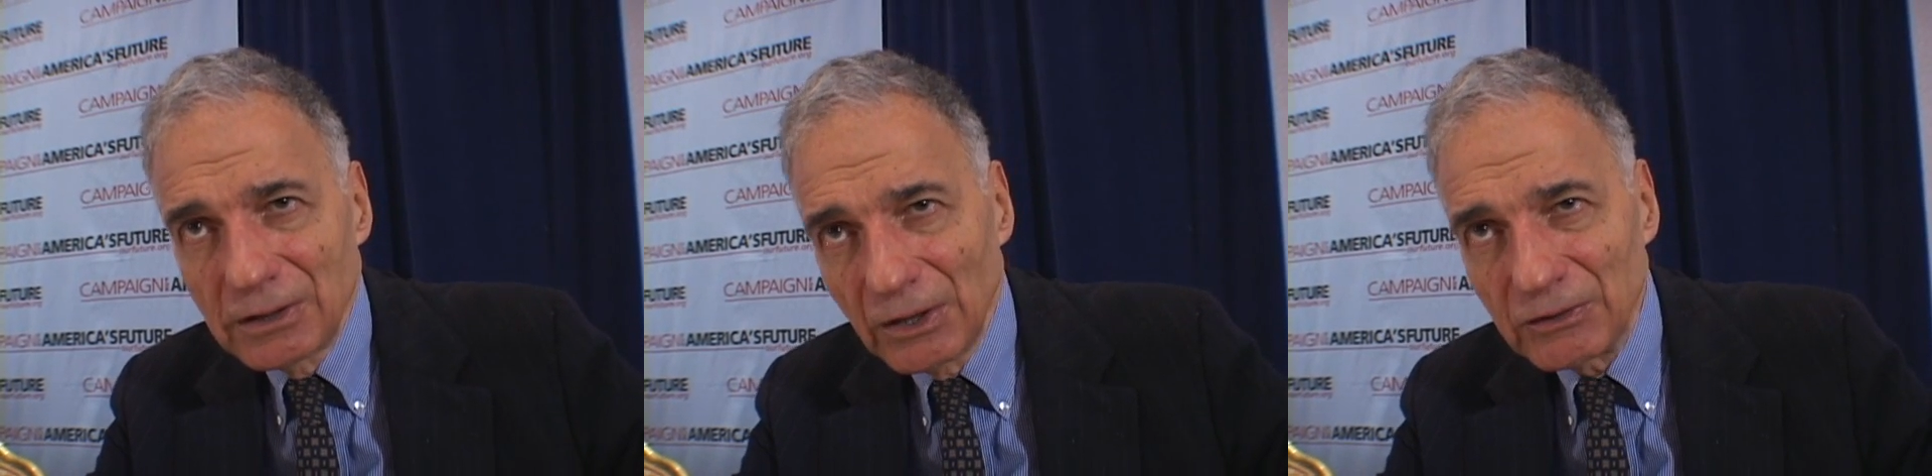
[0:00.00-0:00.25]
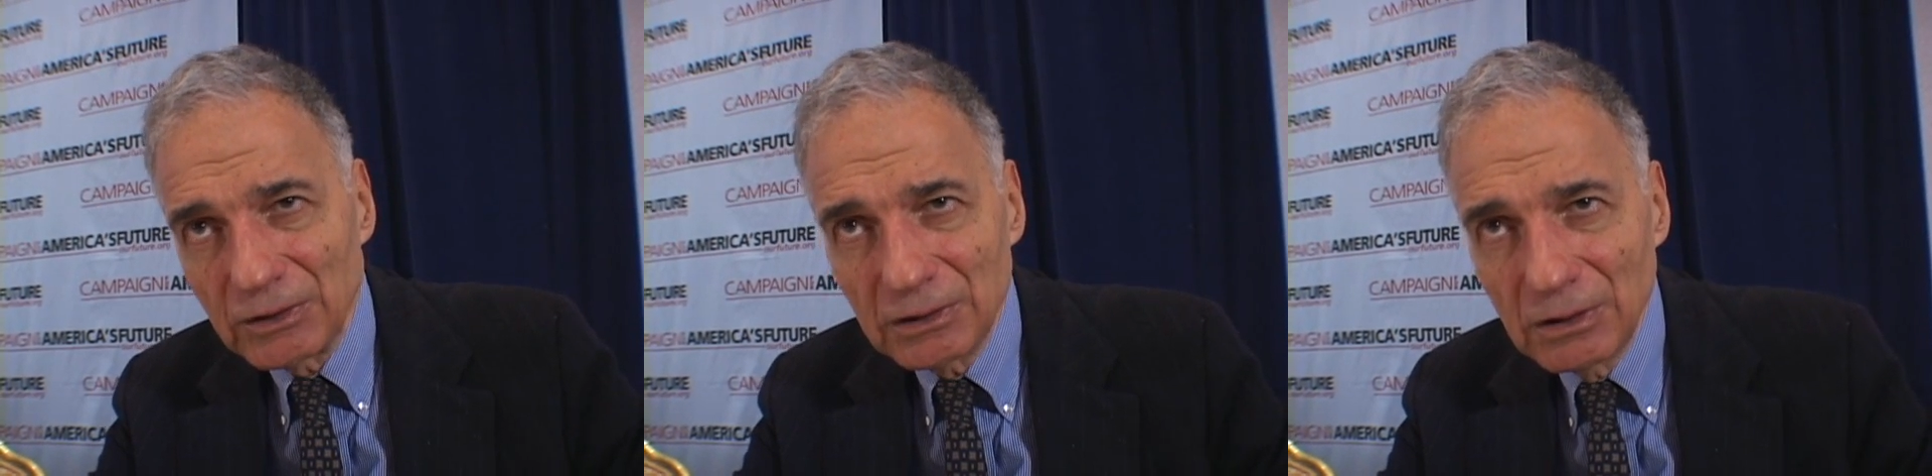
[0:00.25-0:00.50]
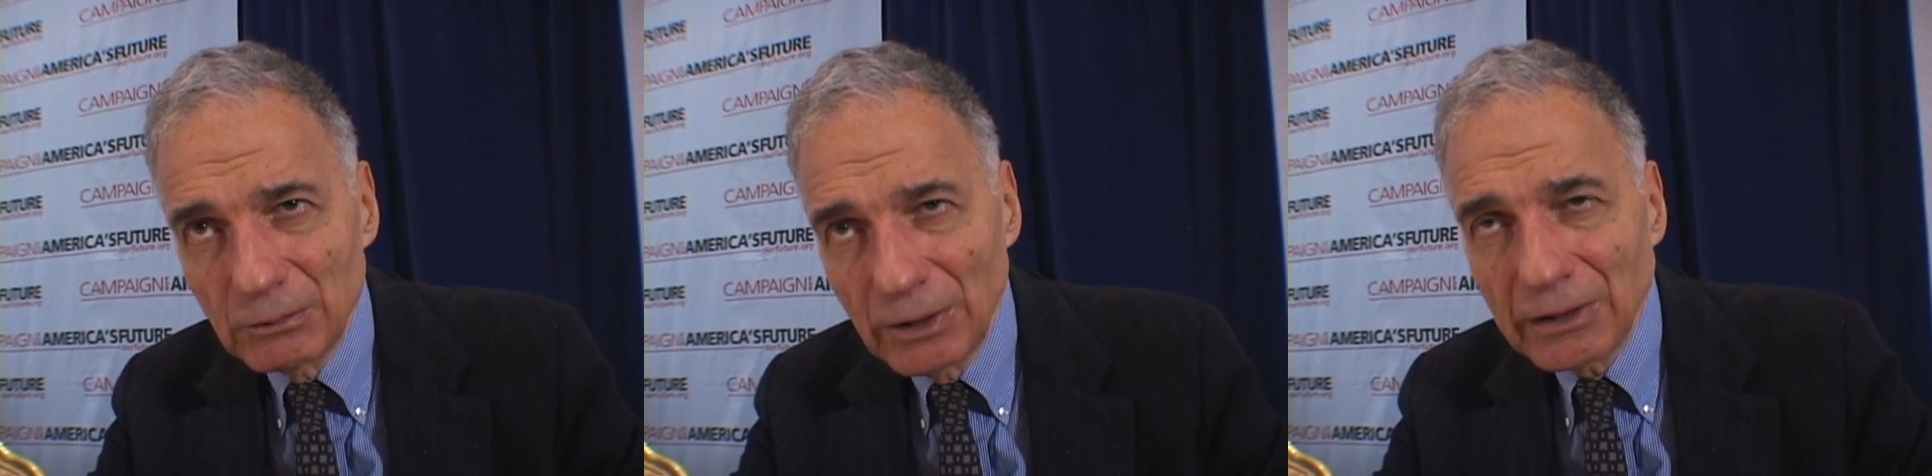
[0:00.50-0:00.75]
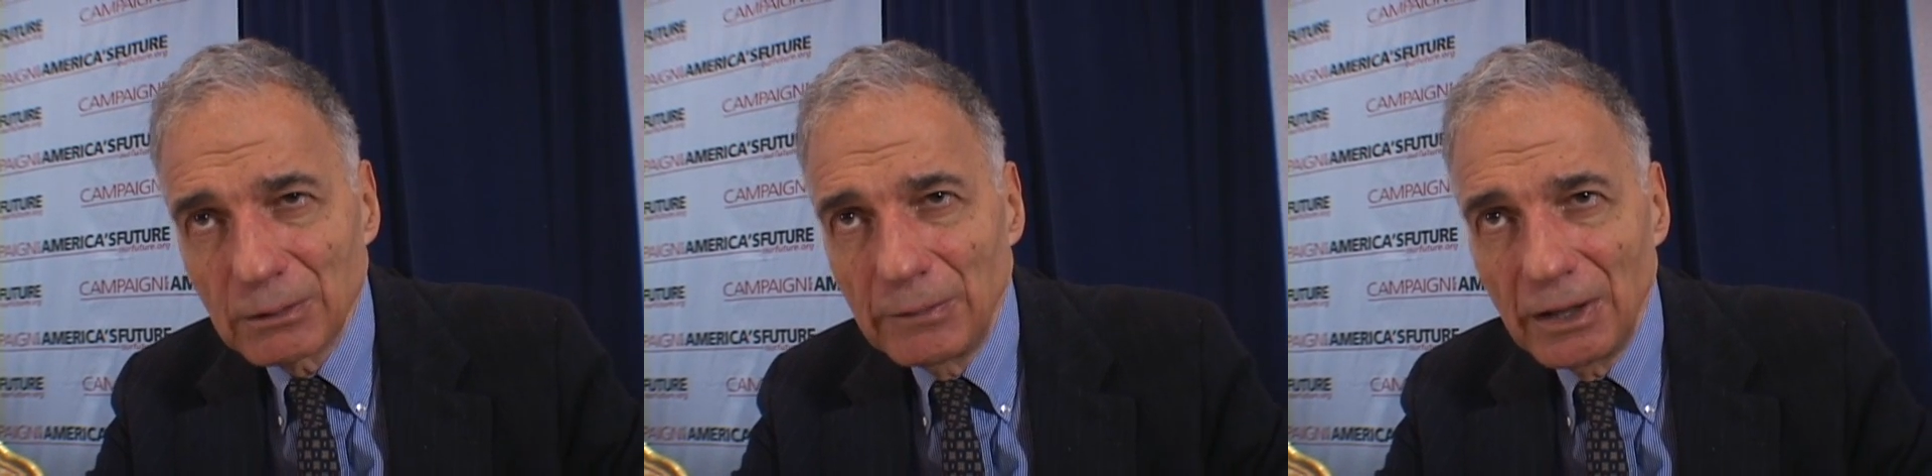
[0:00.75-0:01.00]
doesn't
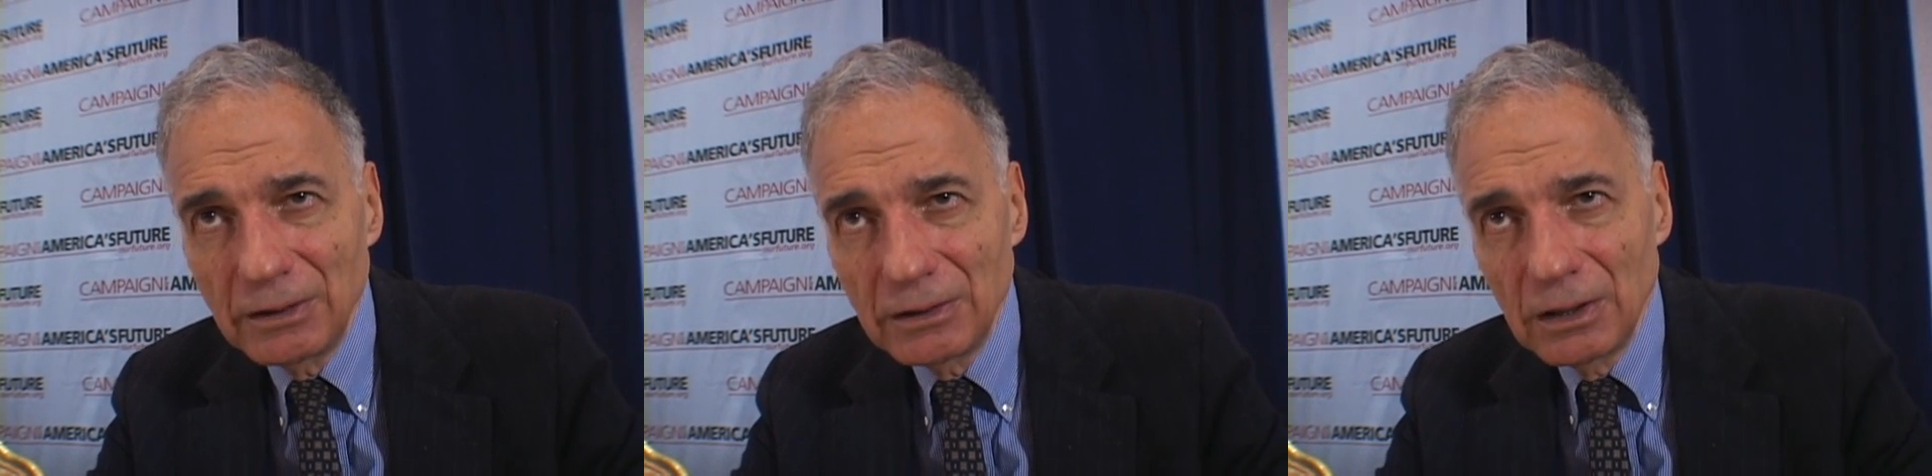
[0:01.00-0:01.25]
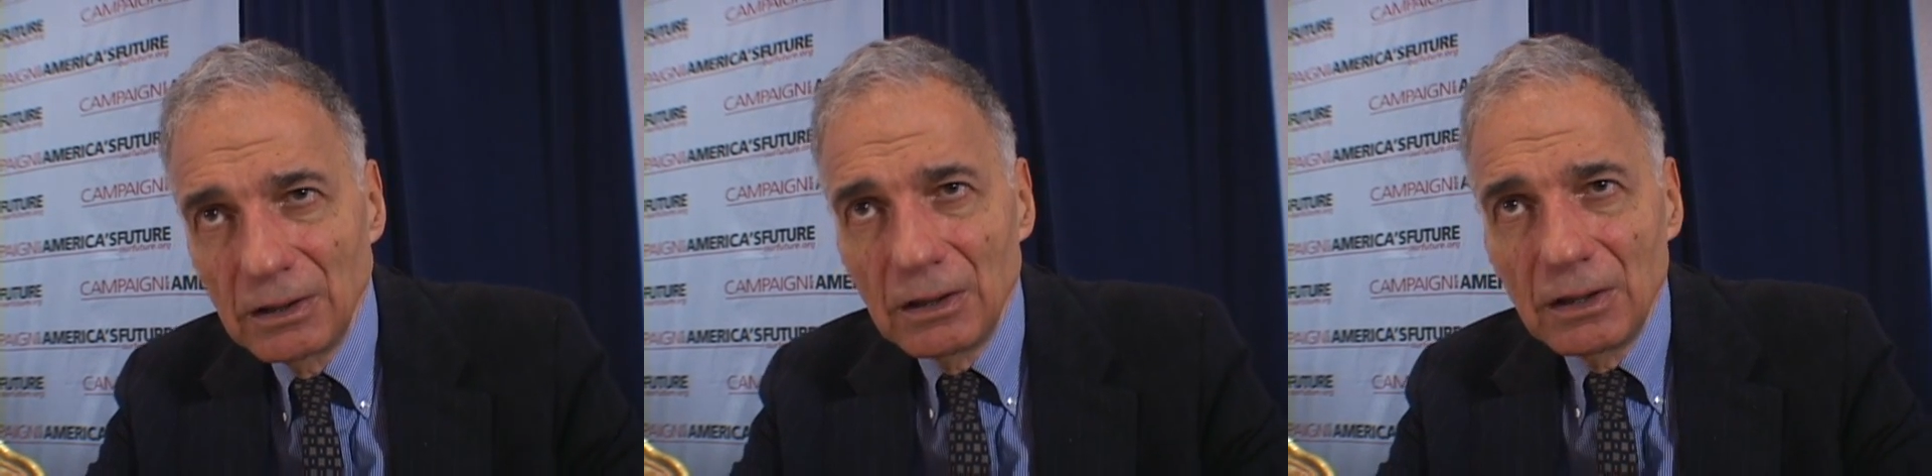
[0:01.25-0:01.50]
recommend